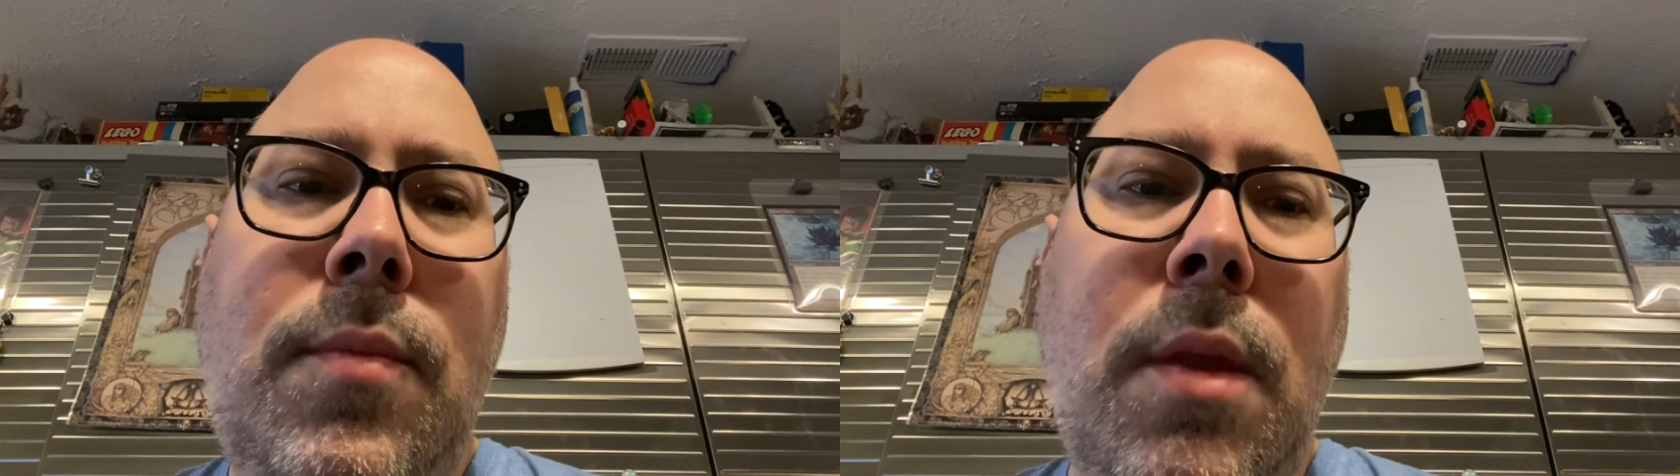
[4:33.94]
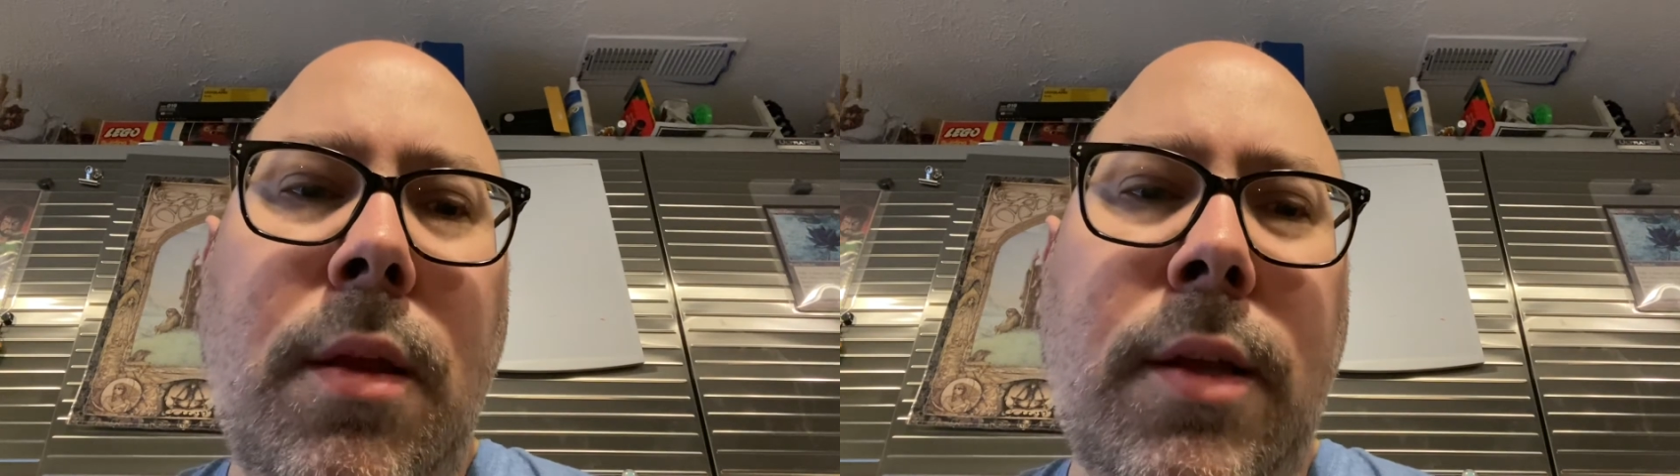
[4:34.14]

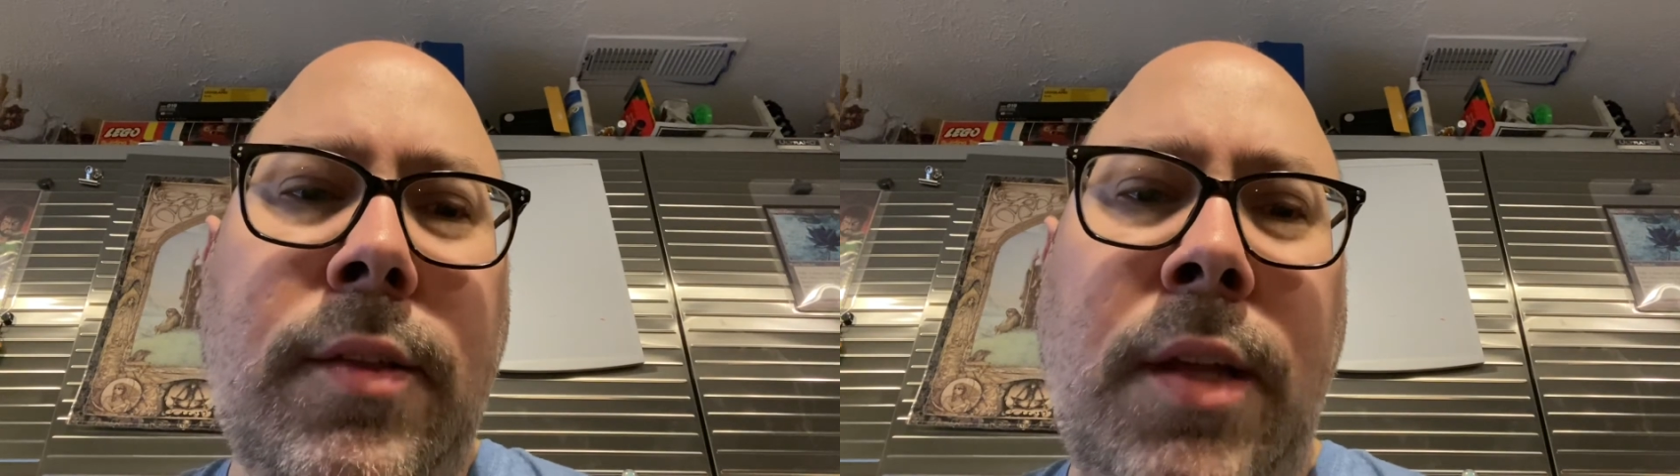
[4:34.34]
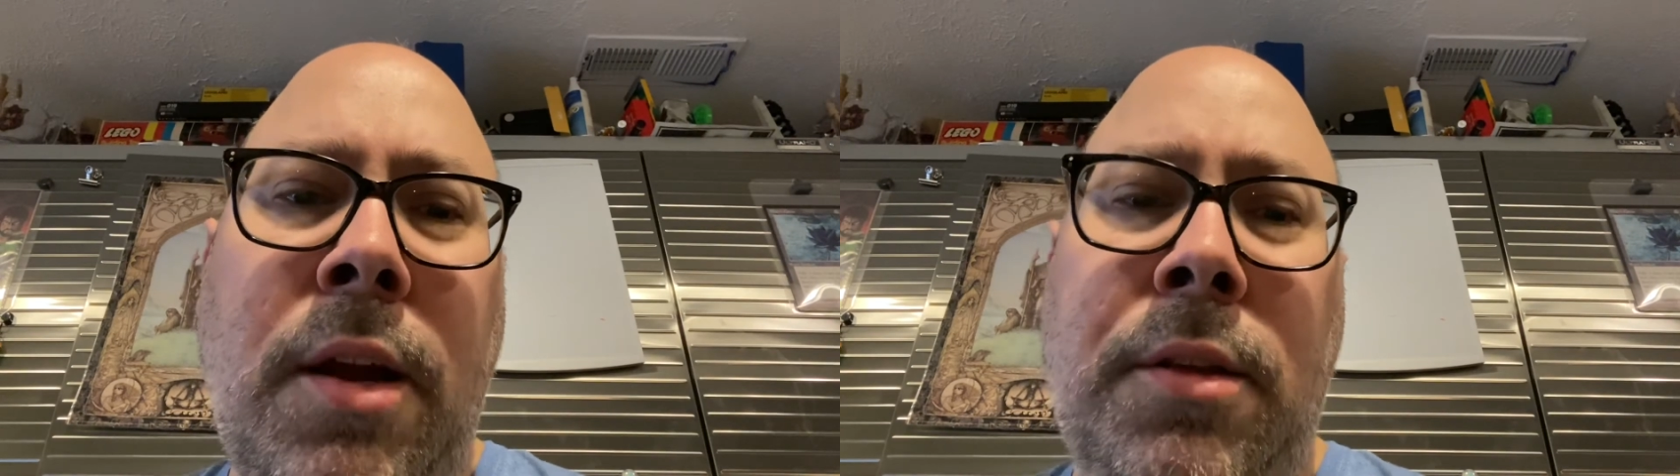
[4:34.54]
because
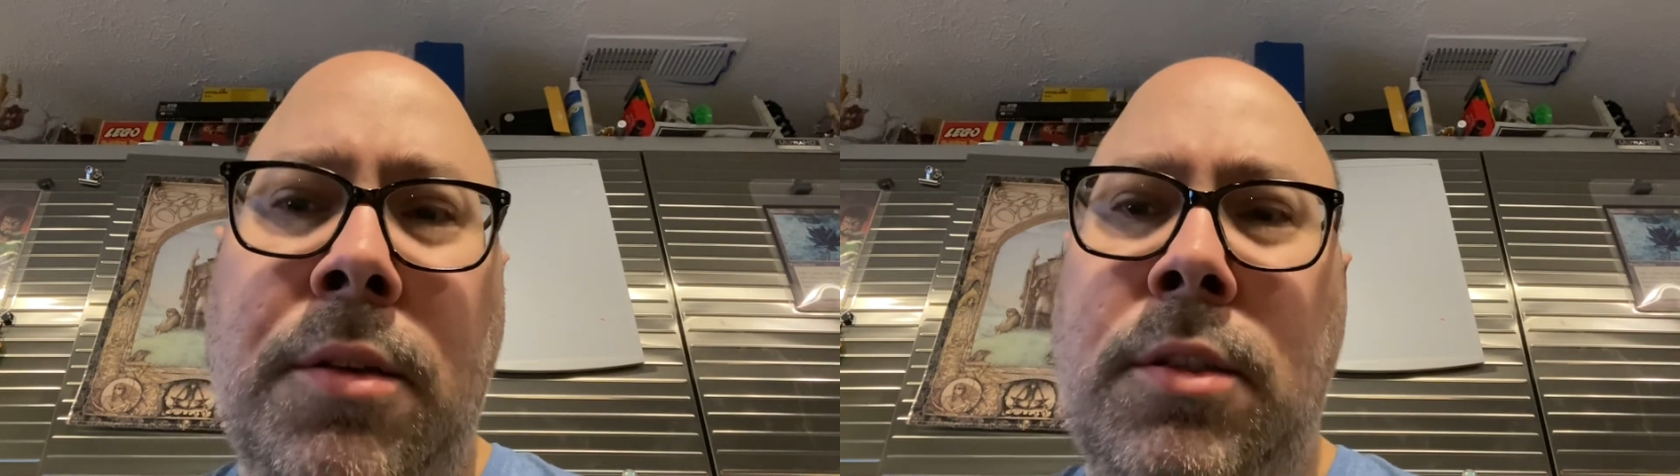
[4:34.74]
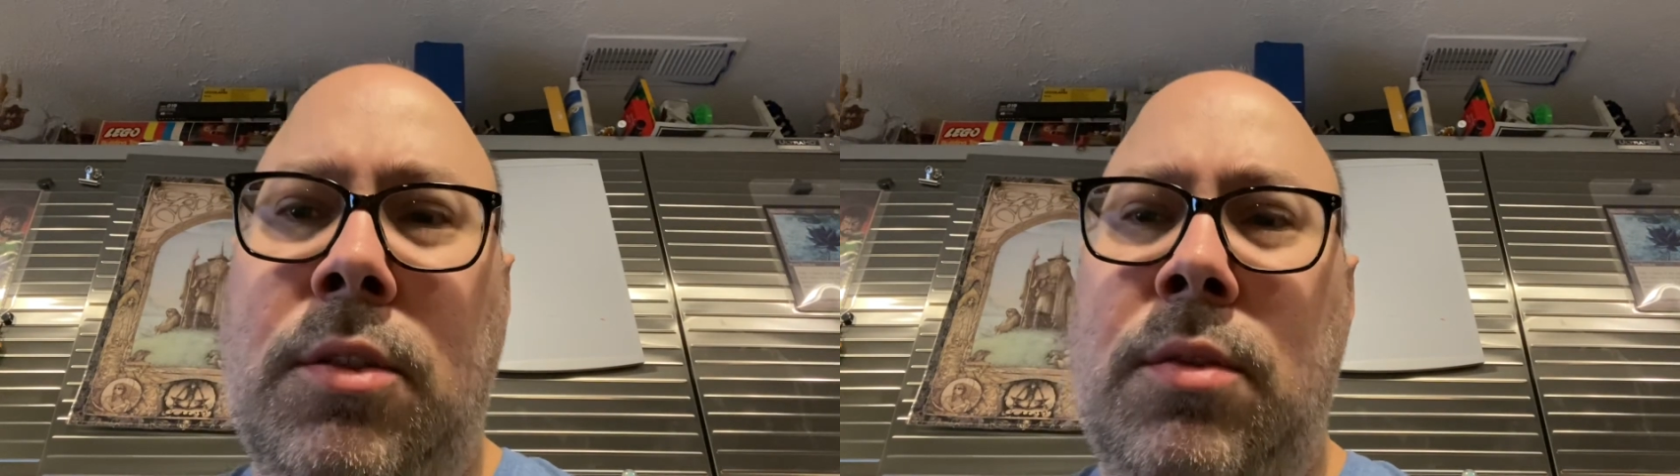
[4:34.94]
they all look
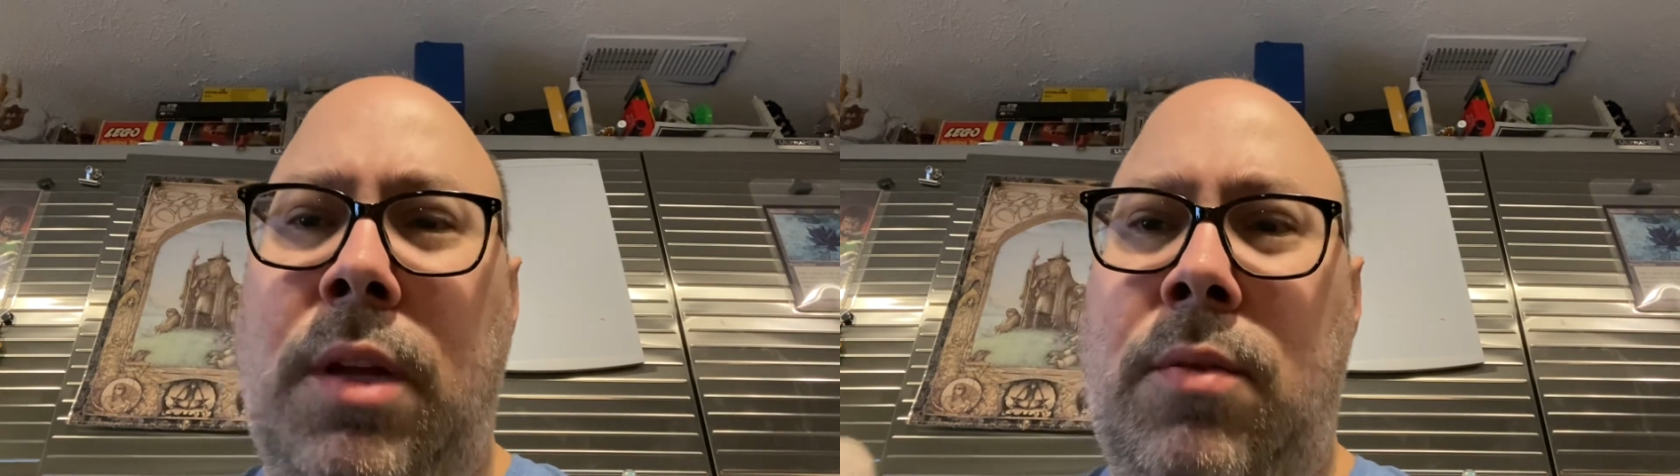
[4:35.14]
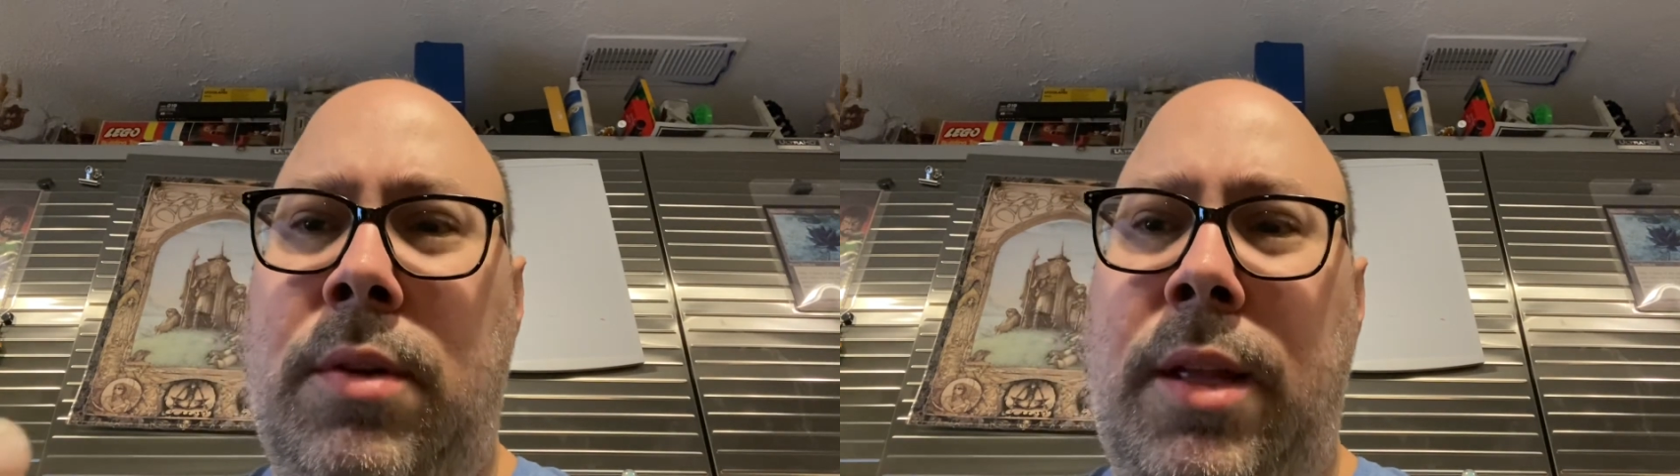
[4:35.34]
just really